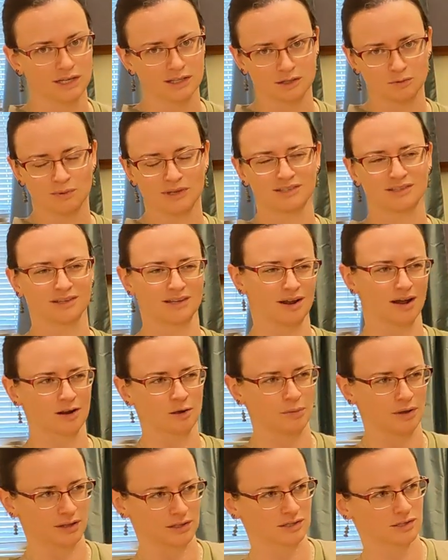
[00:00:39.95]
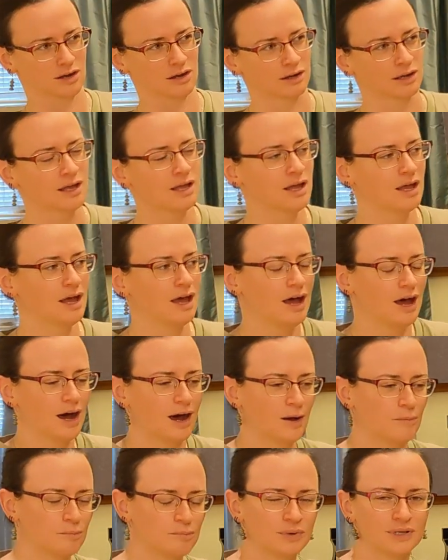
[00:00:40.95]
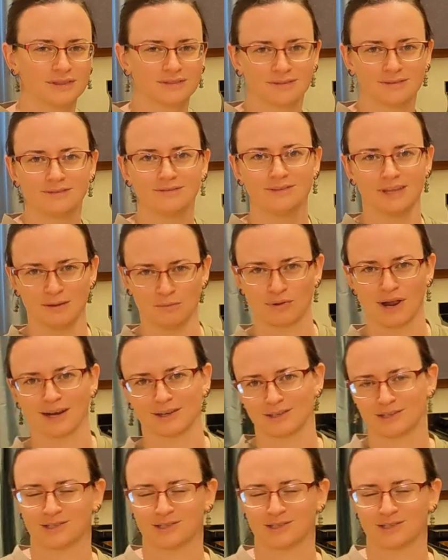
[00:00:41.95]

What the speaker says: It's basically an a cappella song, but in practice,